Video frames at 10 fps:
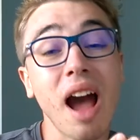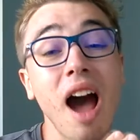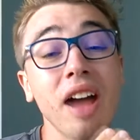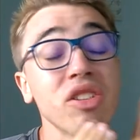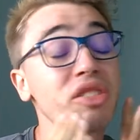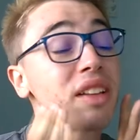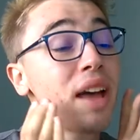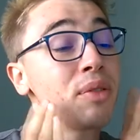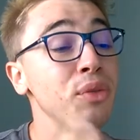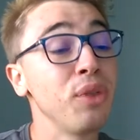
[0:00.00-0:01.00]
I just
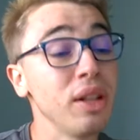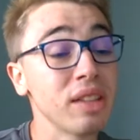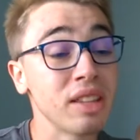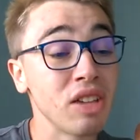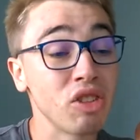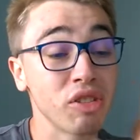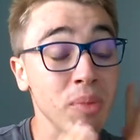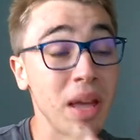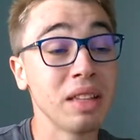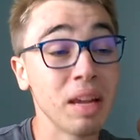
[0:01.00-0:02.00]
have the feeling that they just
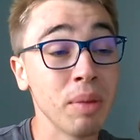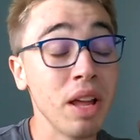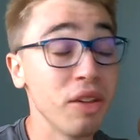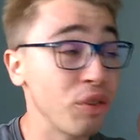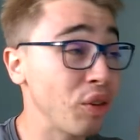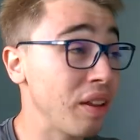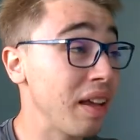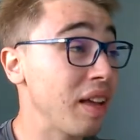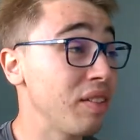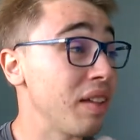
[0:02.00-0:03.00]
make them so that
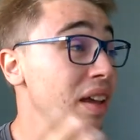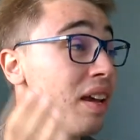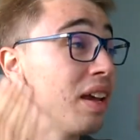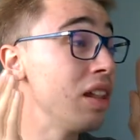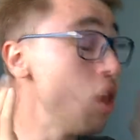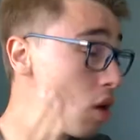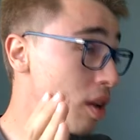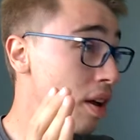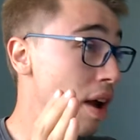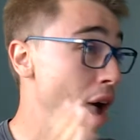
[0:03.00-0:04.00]
they can say,
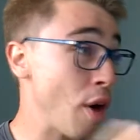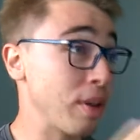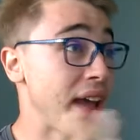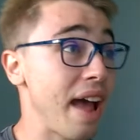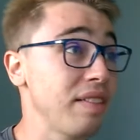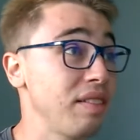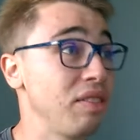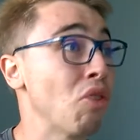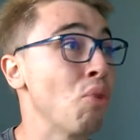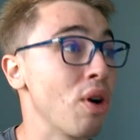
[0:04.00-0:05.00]
look, our cast is
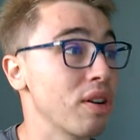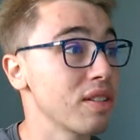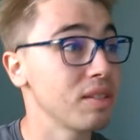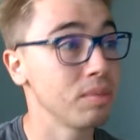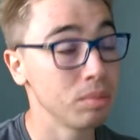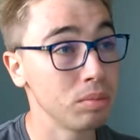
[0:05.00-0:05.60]
diverse.